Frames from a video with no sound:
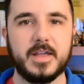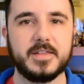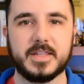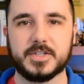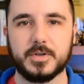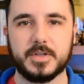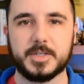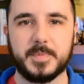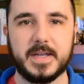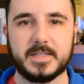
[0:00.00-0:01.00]
I think that's totally
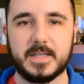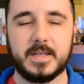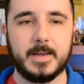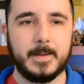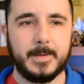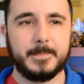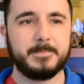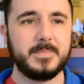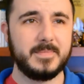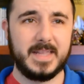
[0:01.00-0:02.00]
expected.
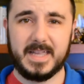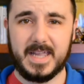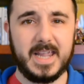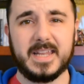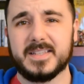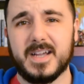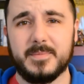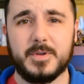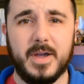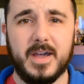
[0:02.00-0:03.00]

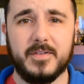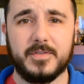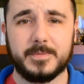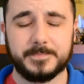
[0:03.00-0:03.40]
Anytime you have